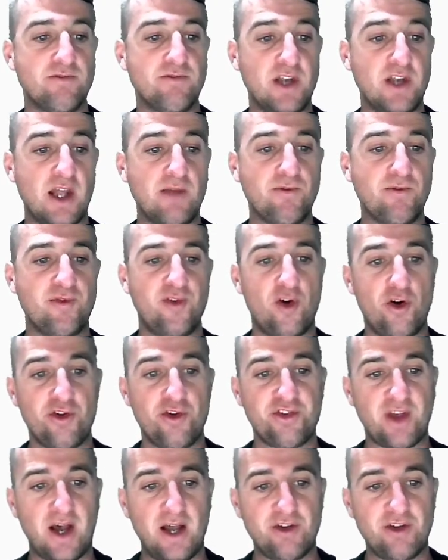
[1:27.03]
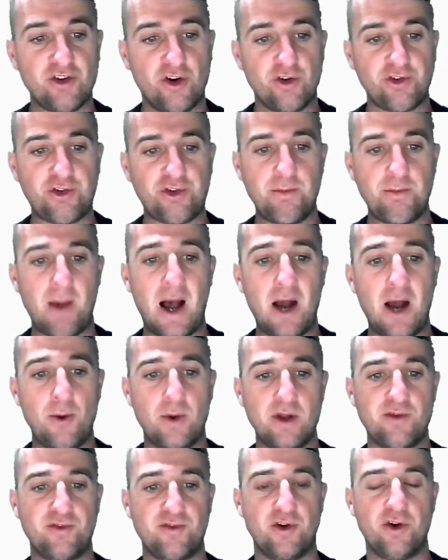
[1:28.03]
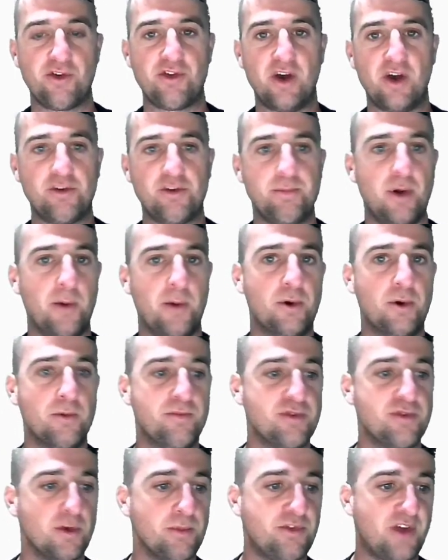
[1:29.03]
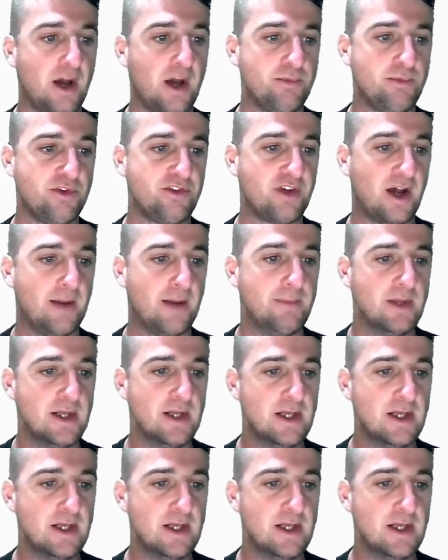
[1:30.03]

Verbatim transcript: the name Forsage or Smartway Forsage pop up from time to time,